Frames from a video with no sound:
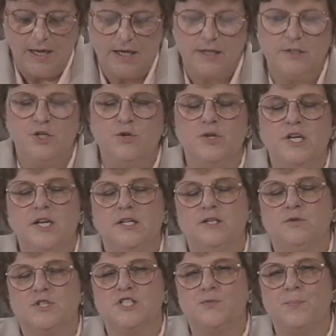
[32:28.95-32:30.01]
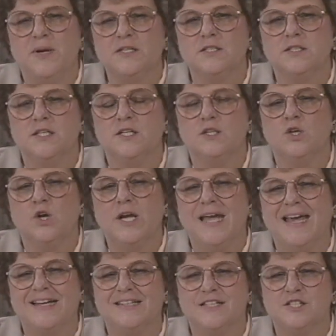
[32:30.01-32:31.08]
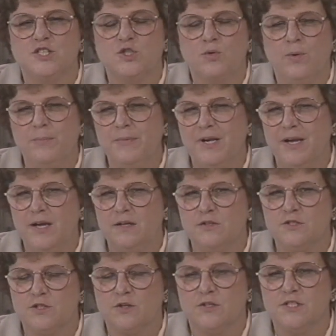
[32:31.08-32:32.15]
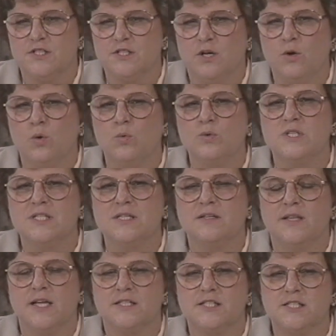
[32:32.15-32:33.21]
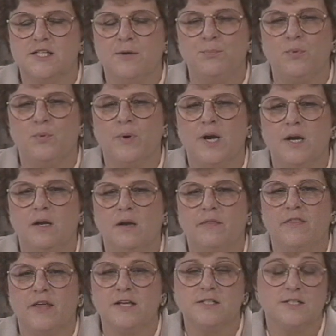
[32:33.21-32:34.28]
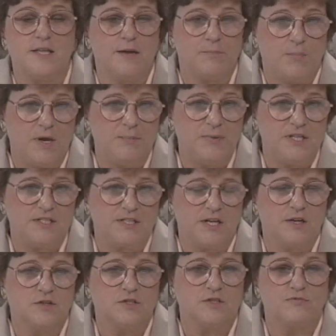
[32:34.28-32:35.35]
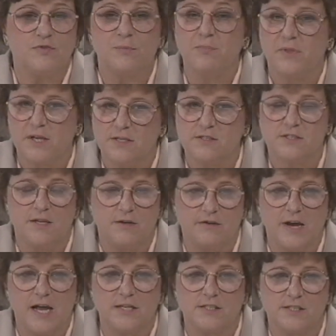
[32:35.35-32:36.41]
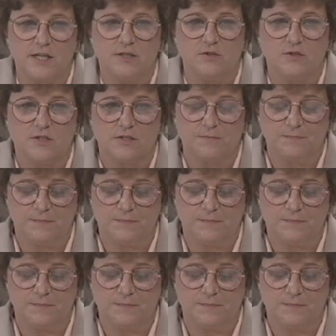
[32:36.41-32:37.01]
You need to especially look at discriminators or zones that separate things that may be cells from things that are not cells.